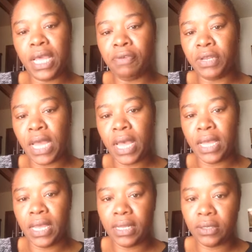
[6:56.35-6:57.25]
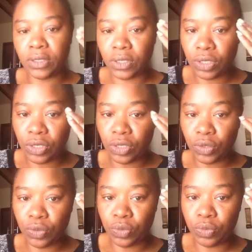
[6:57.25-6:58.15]
every night to,
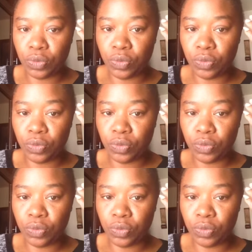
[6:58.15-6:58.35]
to